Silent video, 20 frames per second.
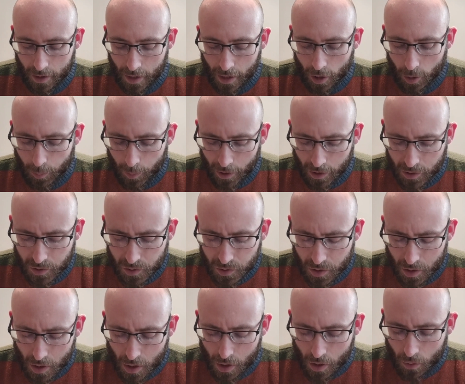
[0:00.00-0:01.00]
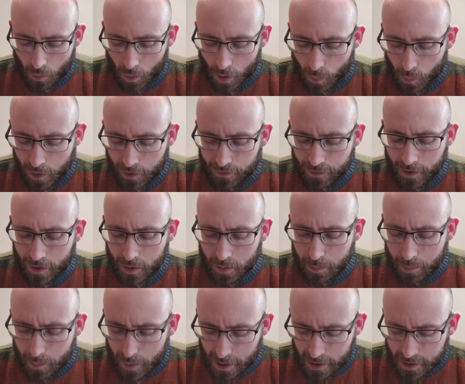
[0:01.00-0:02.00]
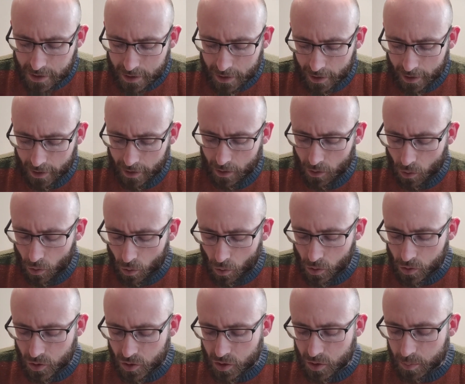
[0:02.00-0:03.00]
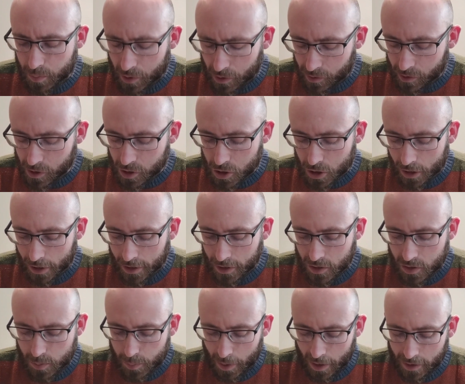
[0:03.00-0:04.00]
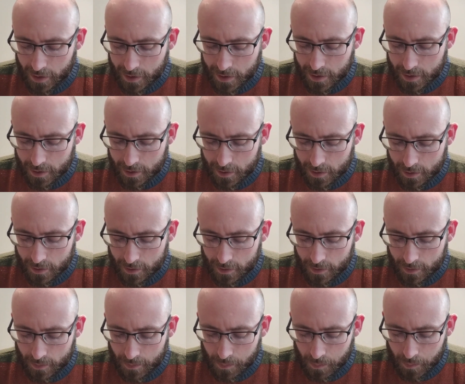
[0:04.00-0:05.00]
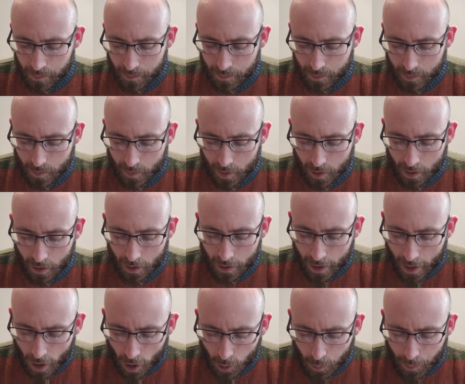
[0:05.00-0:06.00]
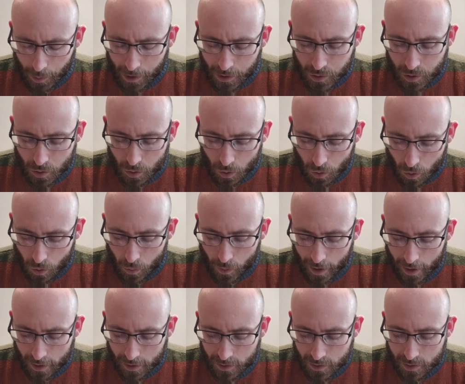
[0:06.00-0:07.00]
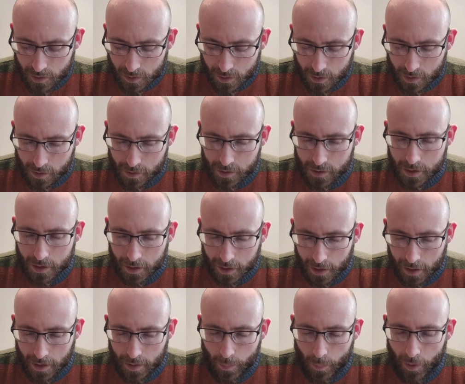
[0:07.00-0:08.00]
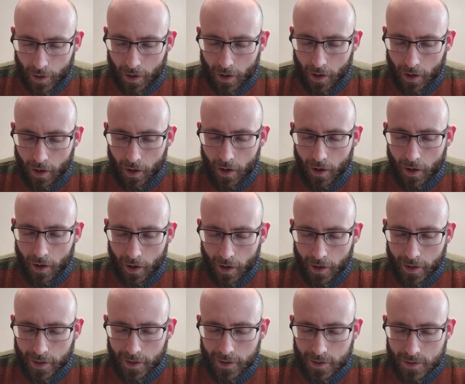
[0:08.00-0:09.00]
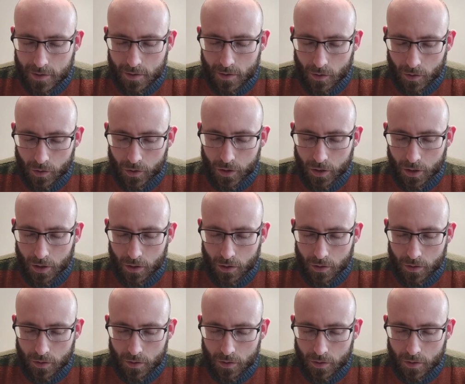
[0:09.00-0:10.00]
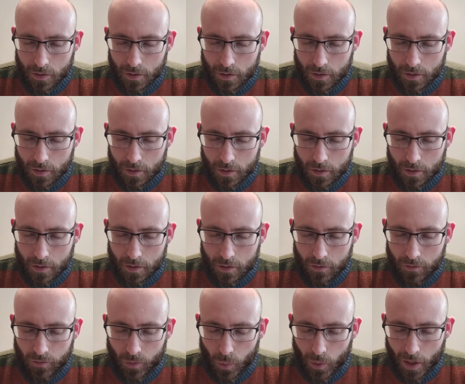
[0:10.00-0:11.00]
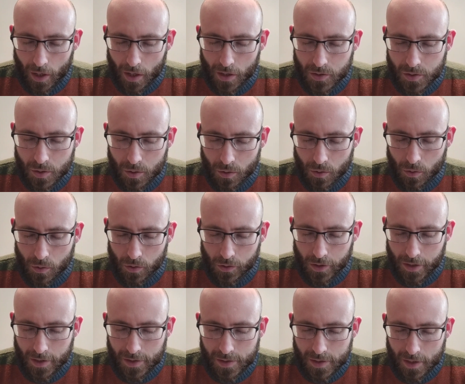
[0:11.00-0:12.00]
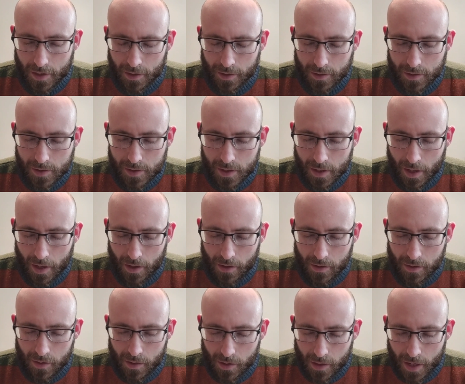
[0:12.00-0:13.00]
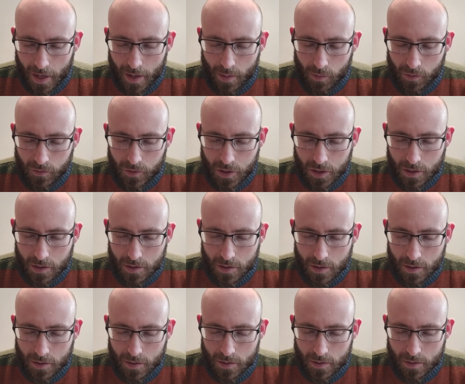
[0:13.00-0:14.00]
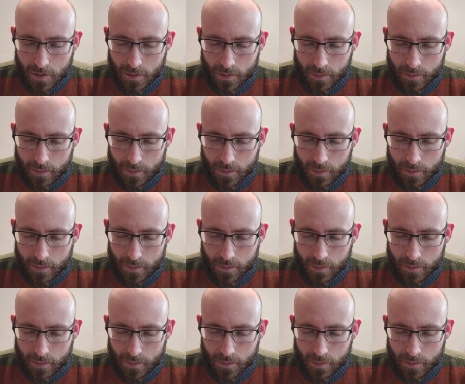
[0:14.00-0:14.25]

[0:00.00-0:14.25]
Help us when we feel mentally or spiritually spent, and help us always to keep our eyes on you. For we ask all these things in the name of Jesus.